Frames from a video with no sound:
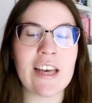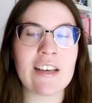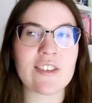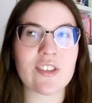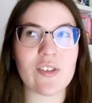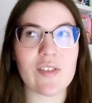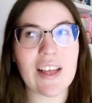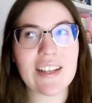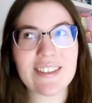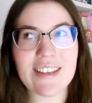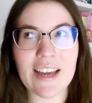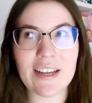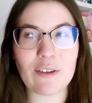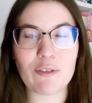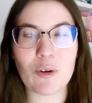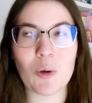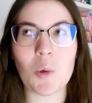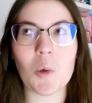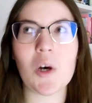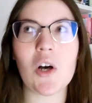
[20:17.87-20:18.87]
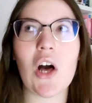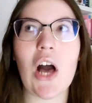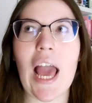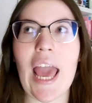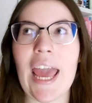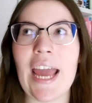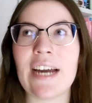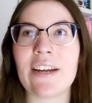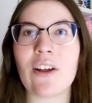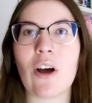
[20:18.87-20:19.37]
So that's kind of cool.
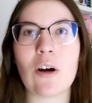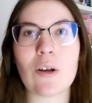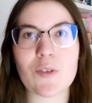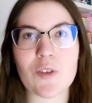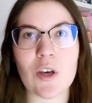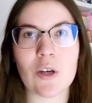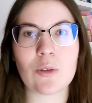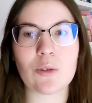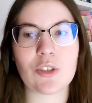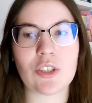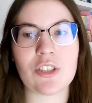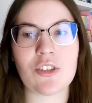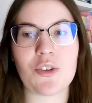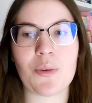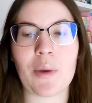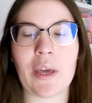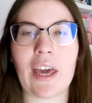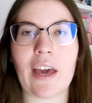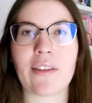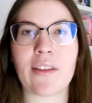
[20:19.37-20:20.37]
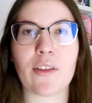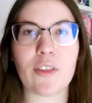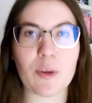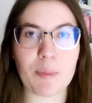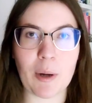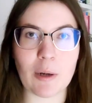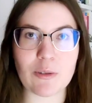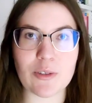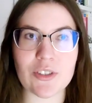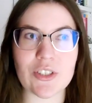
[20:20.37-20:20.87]
And also she's doing another
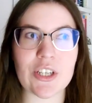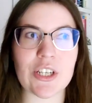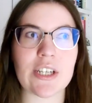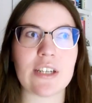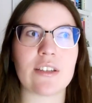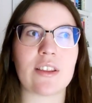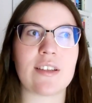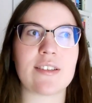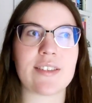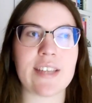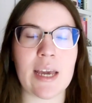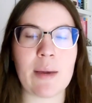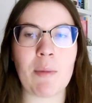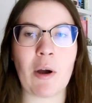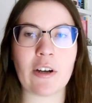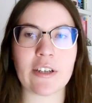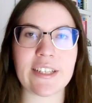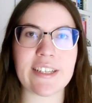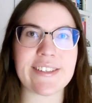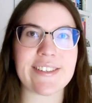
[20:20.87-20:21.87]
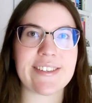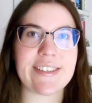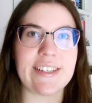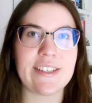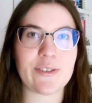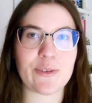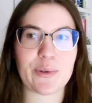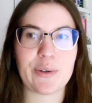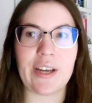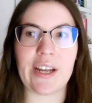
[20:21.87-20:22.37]
poster. The same artist
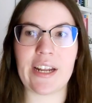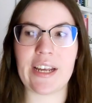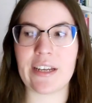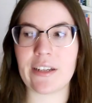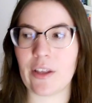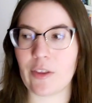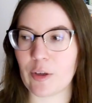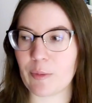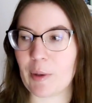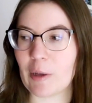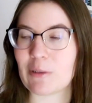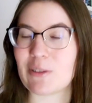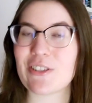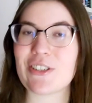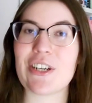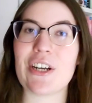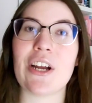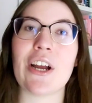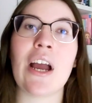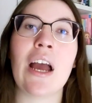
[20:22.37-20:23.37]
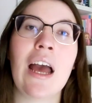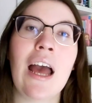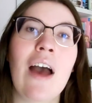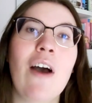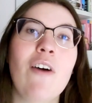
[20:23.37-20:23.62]
is creating another poster